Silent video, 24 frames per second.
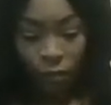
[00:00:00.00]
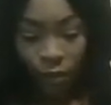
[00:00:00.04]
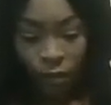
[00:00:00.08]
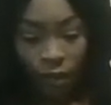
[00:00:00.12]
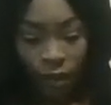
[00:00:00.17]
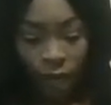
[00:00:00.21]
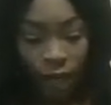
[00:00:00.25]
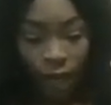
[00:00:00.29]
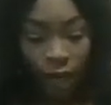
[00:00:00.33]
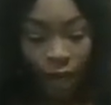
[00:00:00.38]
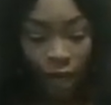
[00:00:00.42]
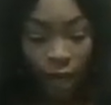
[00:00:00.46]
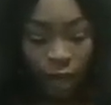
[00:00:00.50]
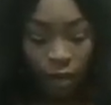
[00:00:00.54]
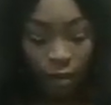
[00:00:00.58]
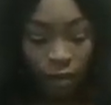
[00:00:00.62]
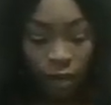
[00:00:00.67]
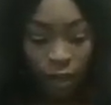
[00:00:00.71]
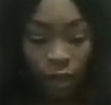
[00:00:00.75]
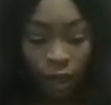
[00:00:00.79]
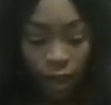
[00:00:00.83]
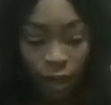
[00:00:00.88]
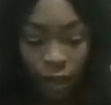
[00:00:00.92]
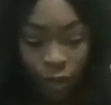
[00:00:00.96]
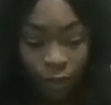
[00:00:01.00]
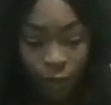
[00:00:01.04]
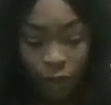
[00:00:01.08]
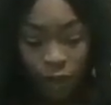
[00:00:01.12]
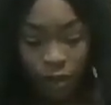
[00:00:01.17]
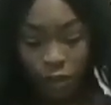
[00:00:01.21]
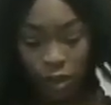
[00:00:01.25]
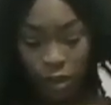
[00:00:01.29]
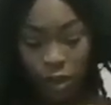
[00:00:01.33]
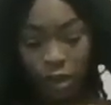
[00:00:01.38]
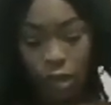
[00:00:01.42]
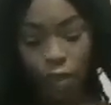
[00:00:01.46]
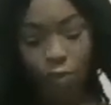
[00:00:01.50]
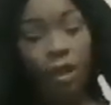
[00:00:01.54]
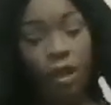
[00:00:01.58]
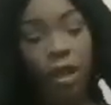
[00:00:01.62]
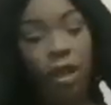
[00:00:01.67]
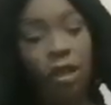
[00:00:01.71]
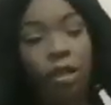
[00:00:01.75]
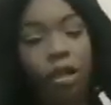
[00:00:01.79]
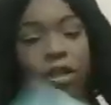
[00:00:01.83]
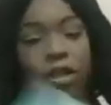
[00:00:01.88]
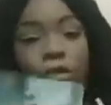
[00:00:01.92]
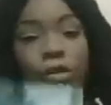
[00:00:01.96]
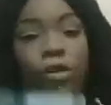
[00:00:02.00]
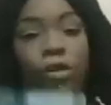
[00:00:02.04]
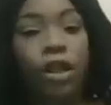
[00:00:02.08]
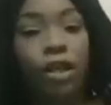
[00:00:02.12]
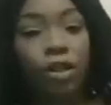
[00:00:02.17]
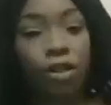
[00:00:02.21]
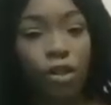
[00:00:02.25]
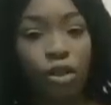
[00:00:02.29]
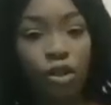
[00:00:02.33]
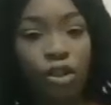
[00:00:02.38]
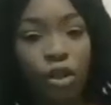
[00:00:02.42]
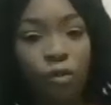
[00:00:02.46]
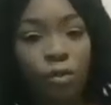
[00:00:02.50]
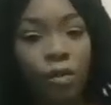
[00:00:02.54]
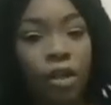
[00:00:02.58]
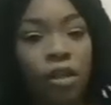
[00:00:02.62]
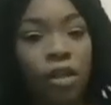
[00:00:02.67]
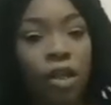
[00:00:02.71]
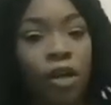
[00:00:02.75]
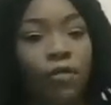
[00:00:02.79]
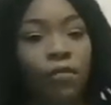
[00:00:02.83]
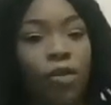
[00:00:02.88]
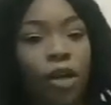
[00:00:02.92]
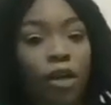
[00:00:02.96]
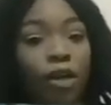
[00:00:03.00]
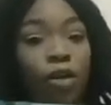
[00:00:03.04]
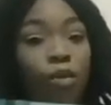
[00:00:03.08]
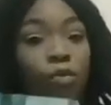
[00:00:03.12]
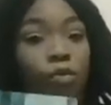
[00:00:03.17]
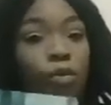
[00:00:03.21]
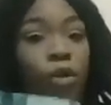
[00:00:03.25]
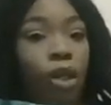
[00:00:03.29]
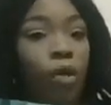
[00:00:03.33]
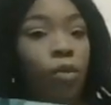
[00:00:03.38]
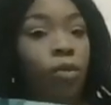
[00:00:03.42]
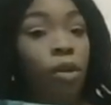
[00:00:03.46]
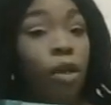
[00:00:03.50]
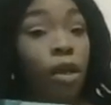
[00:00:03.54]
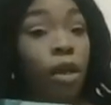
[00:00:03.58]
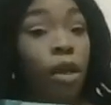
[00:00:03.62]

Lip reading: But Spirit is illuminating this relationship because I feel like you really, really